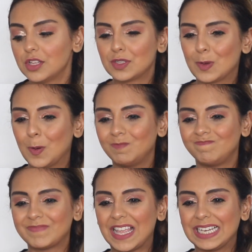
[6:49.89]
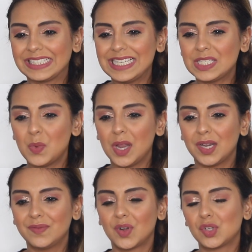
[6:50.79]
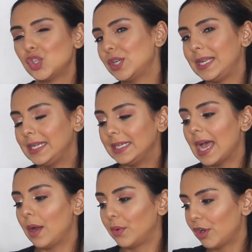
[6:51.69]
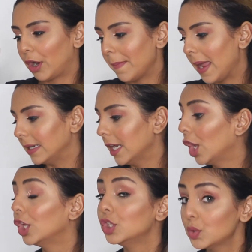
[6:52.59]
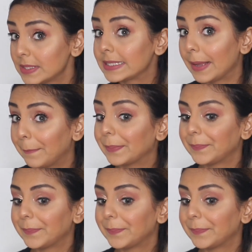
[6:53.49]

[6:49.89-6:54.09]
So this one, unfortunately, I would recommend to skip.